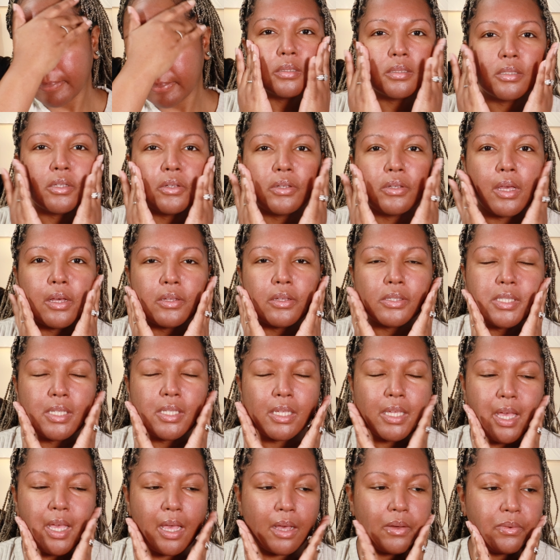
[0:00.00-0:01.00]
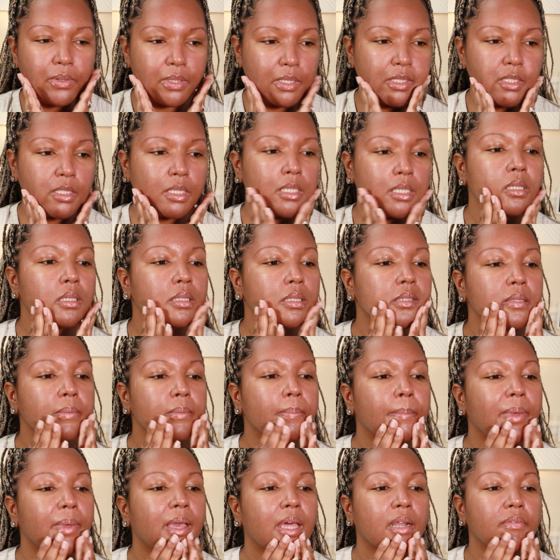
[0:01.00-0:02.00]
So y'all see how it just
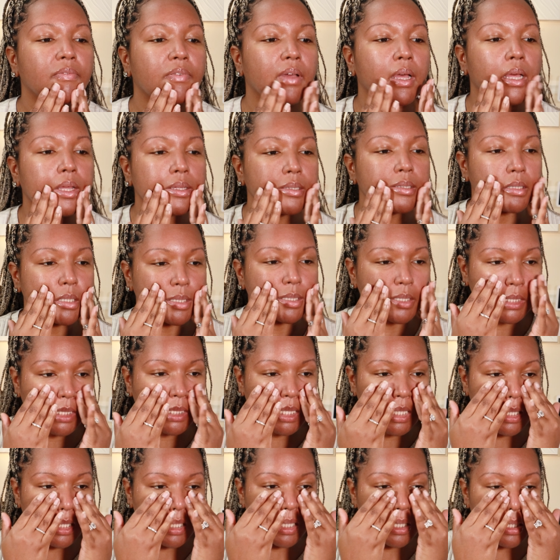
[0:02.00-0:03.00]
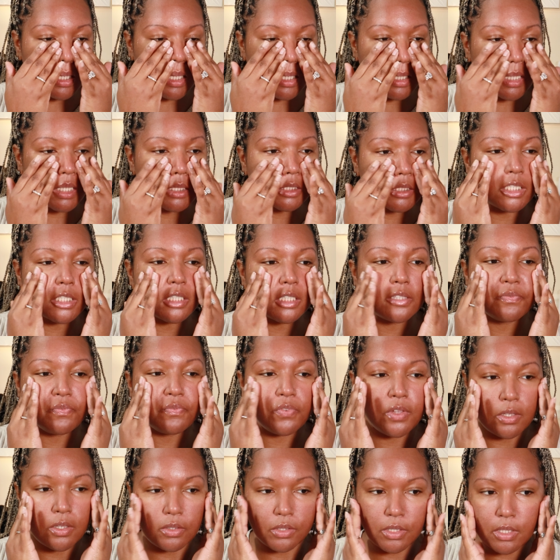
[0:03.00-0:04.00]
mattifies the skin and just
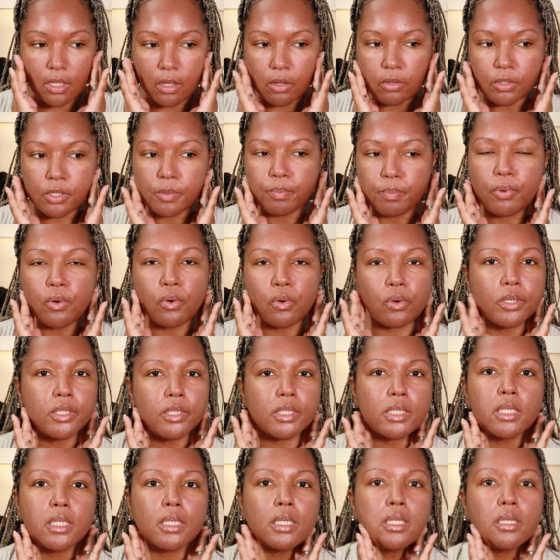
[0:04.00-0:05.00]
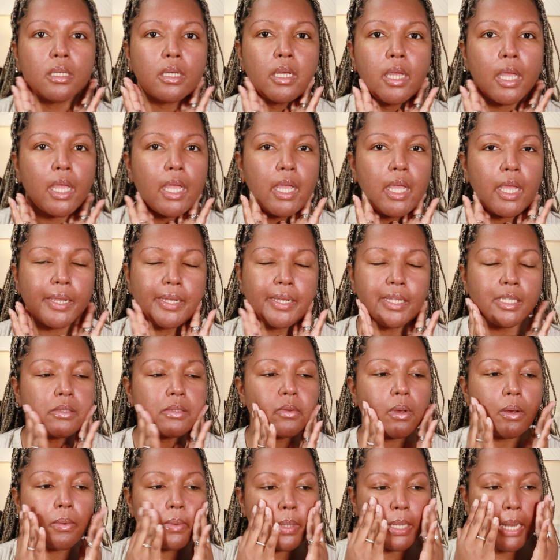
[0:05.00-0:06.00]
fills those pores in, and that's
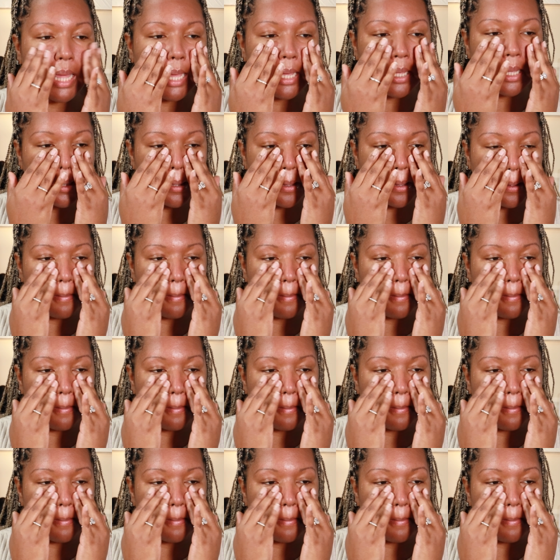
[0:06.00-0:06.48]
what we like.